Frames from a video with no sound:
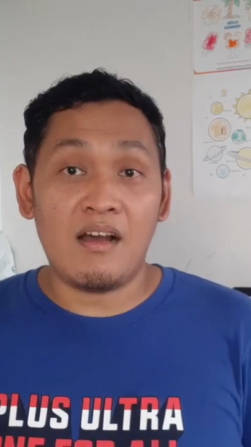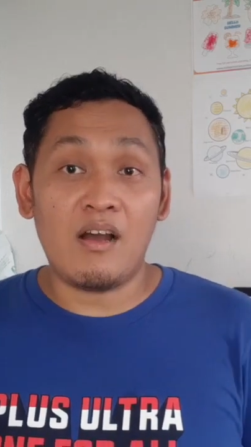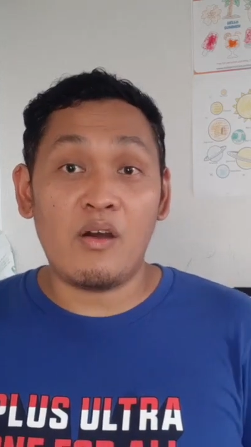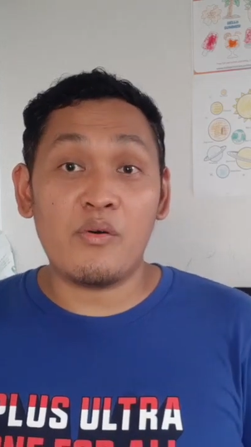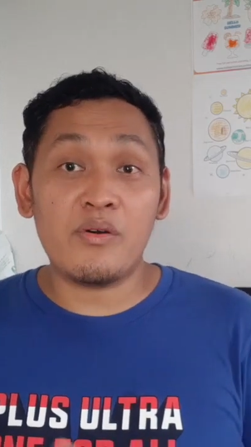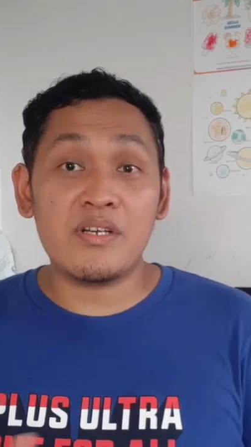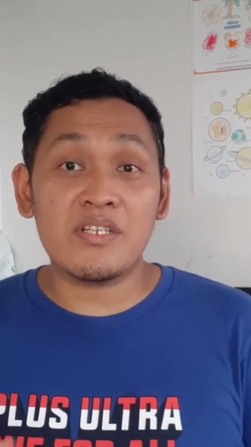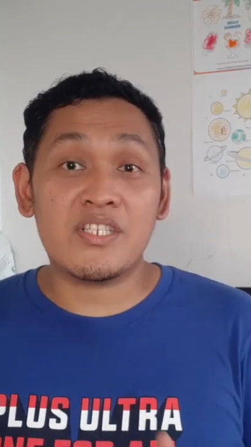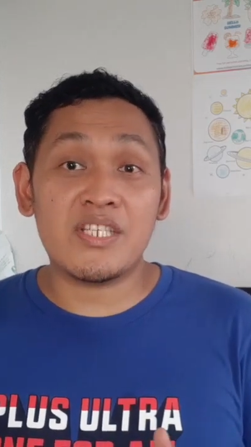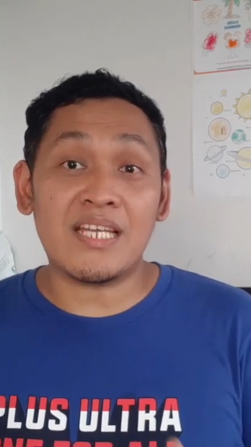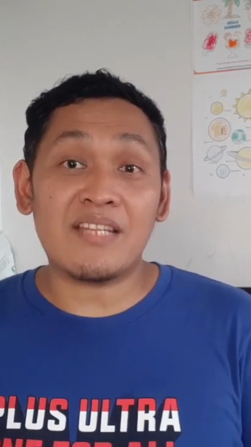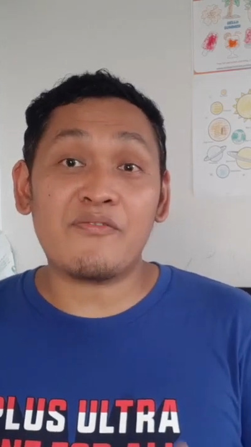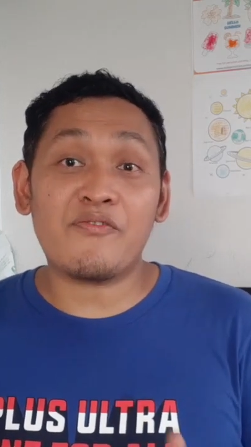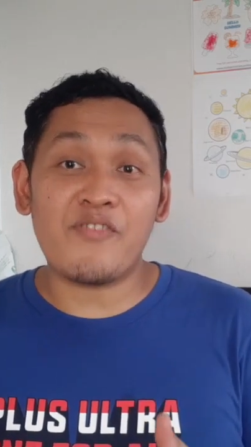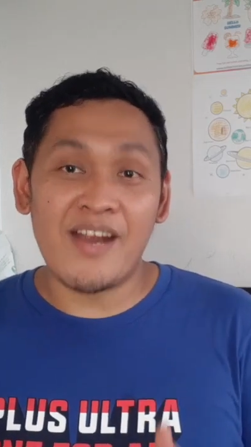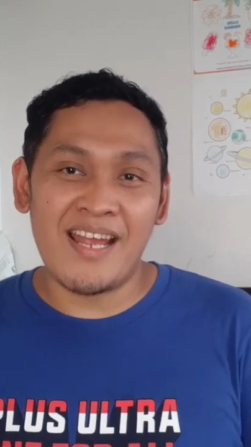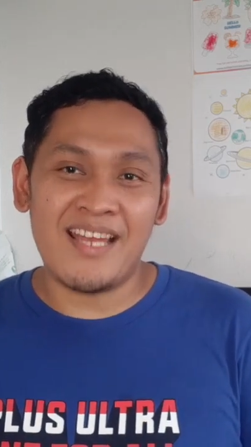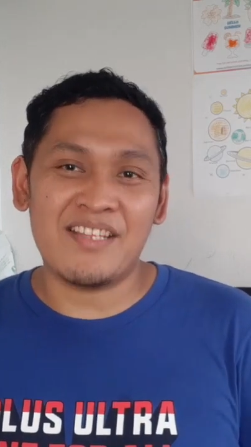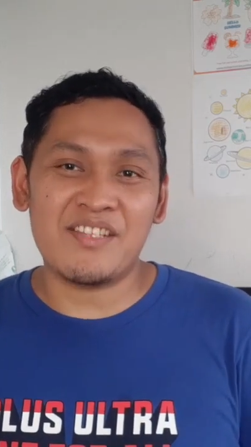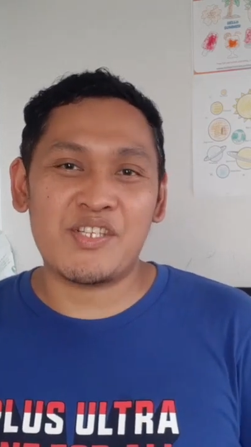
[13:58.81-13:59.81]
our JET
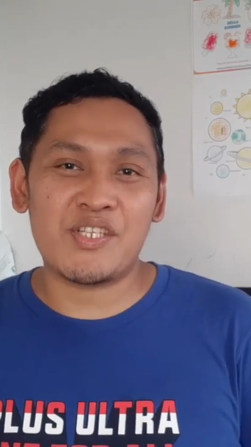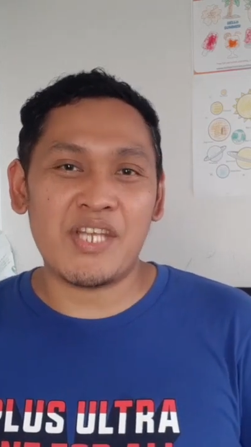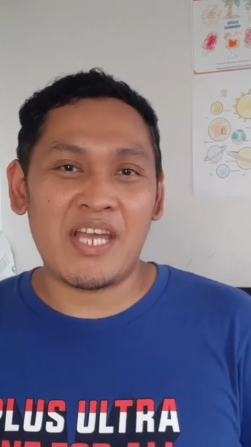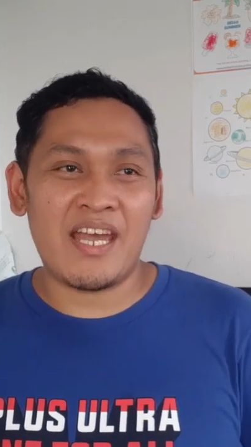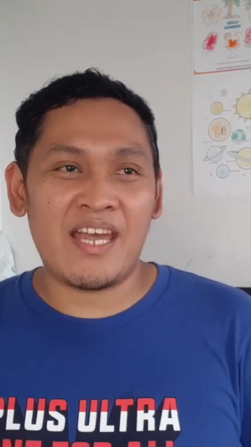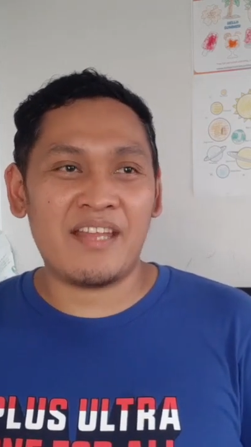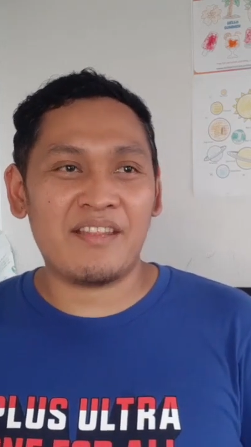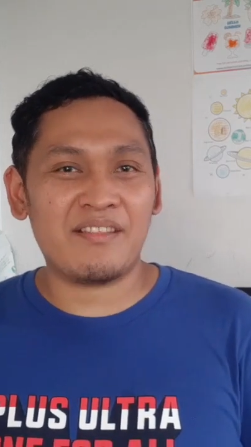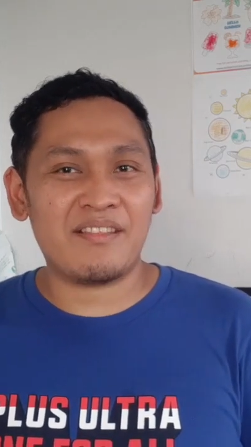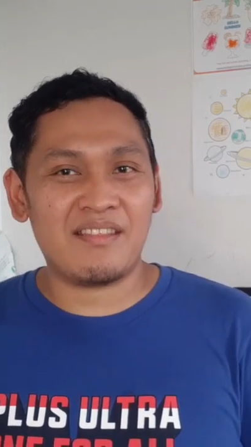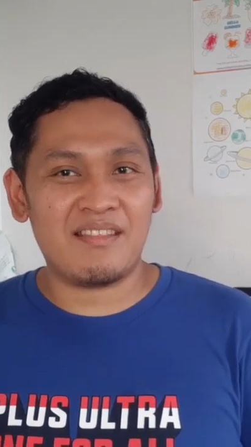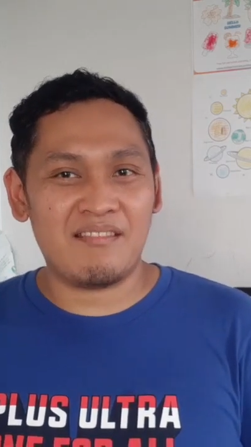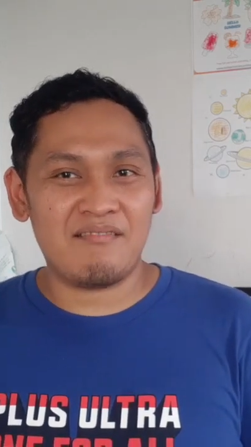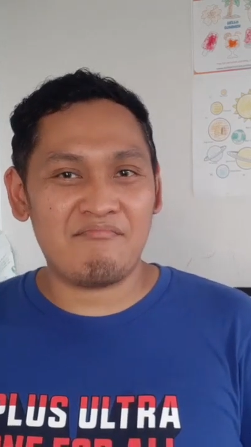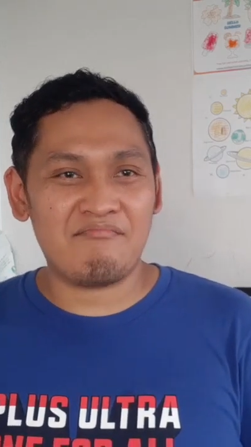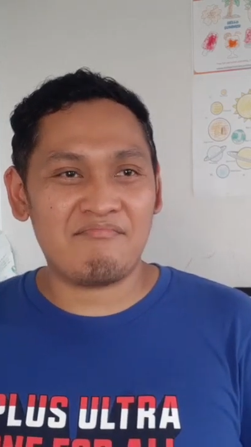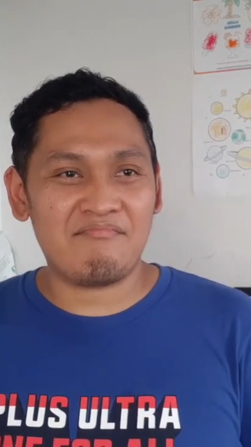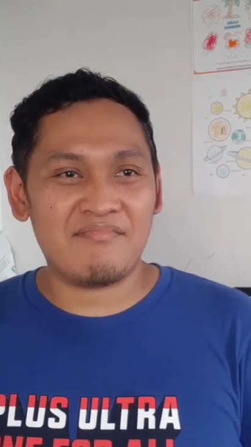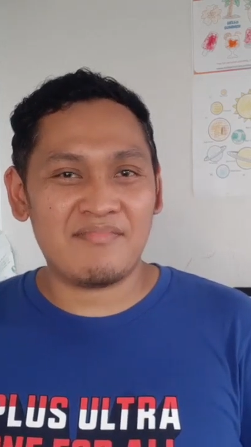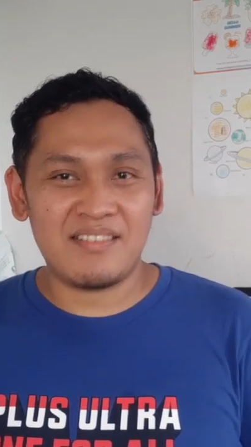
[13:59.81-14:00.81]
friends and
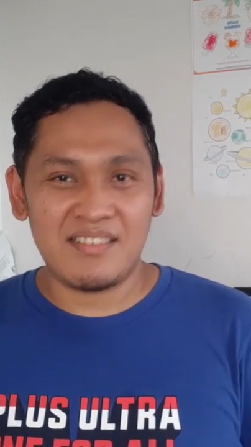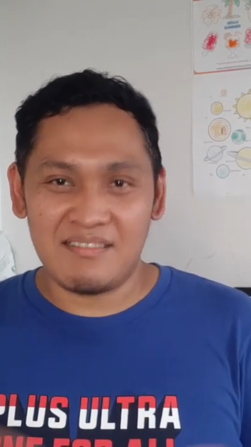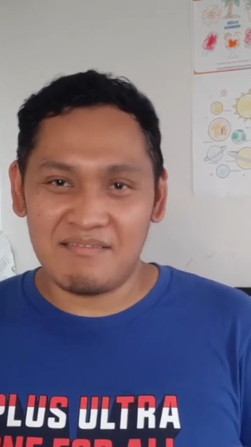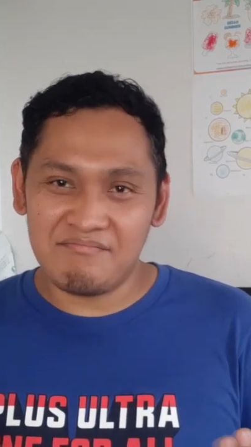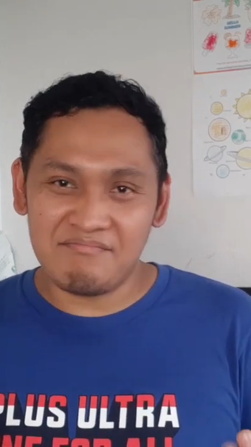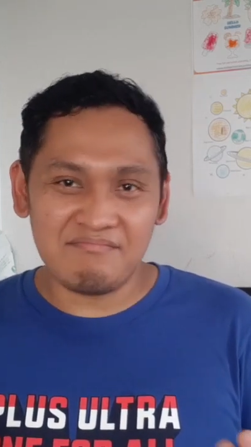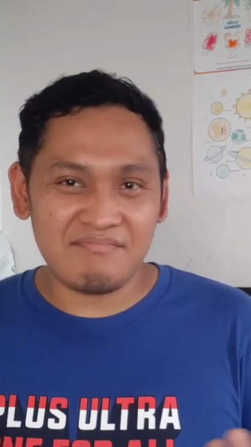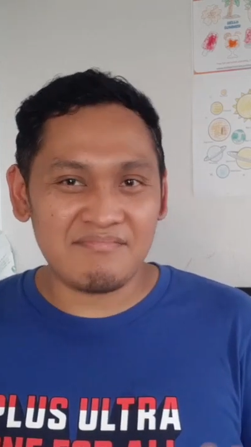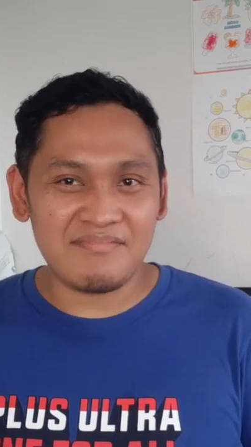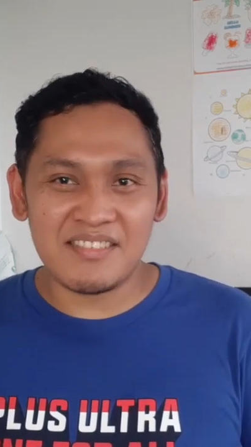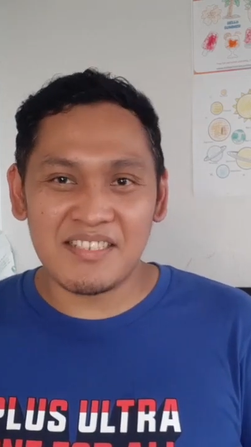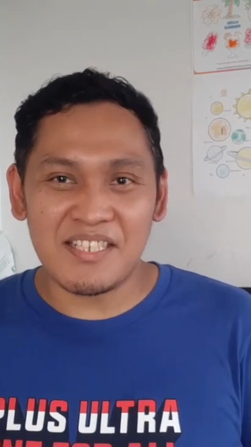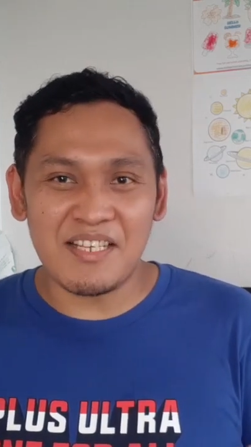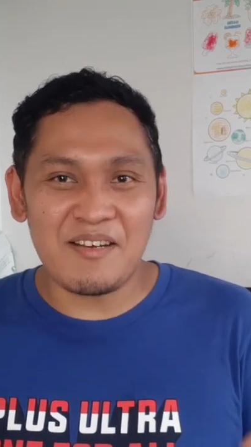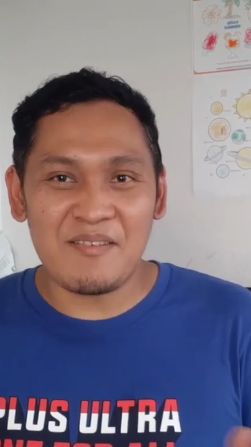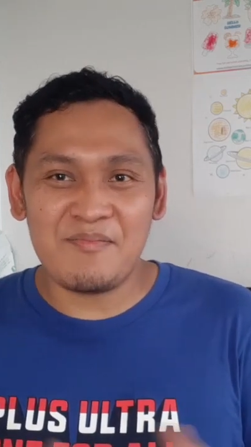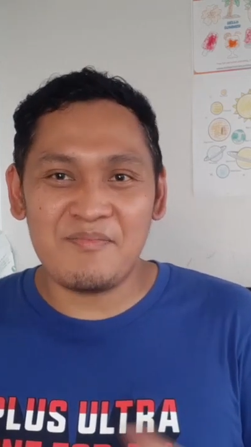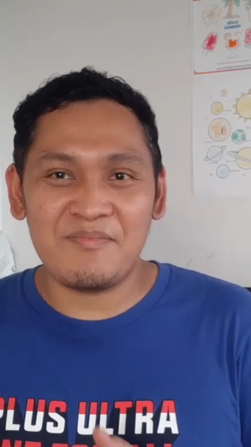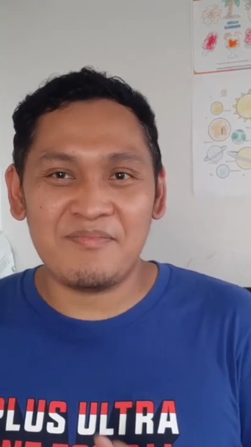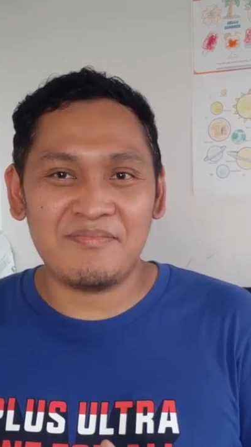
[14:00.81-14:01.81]

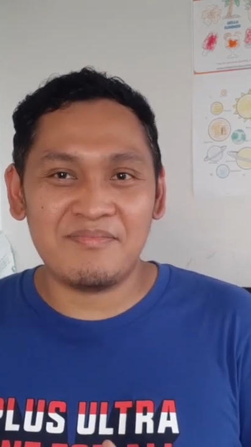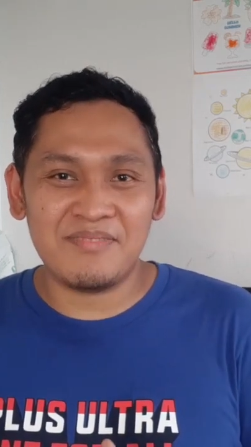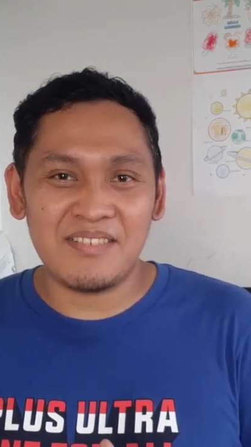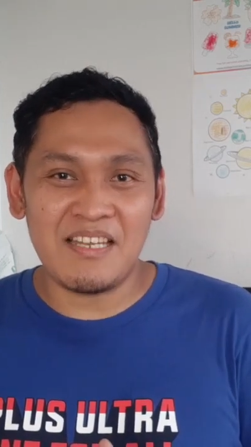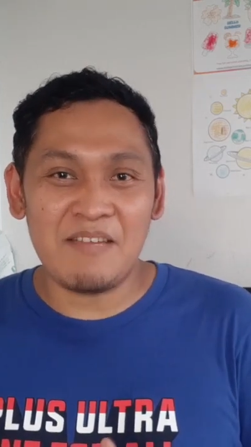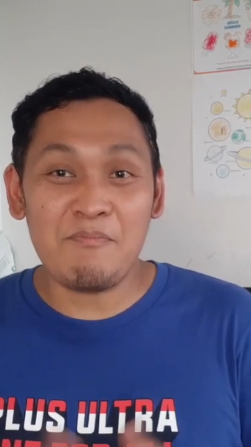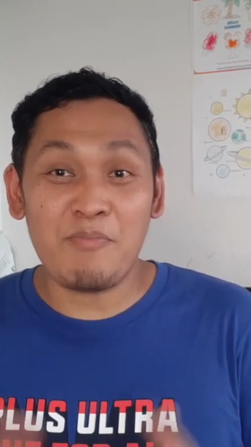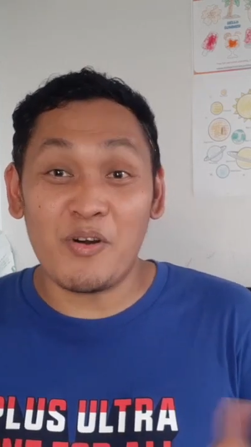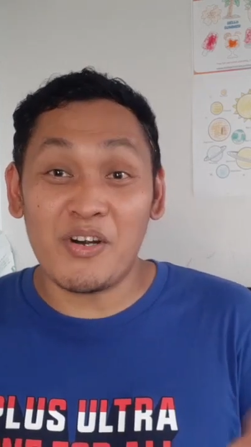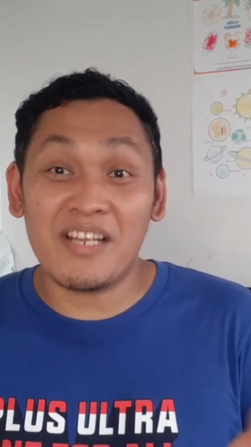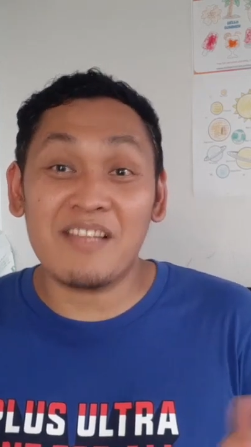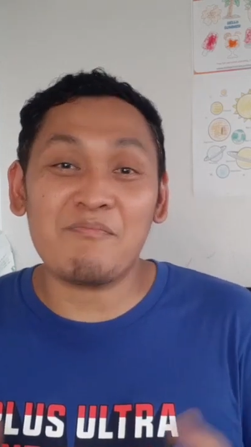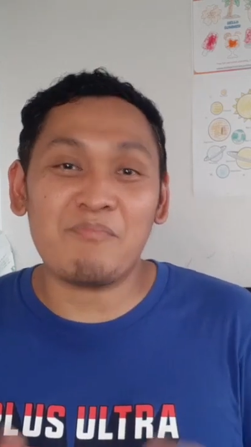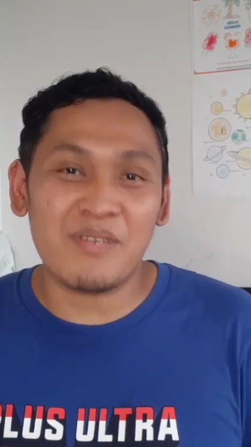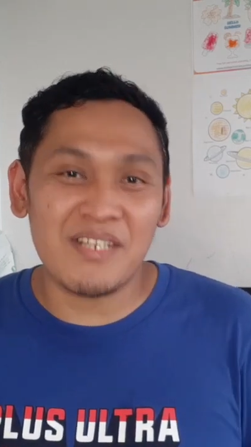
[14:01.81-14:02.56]
some important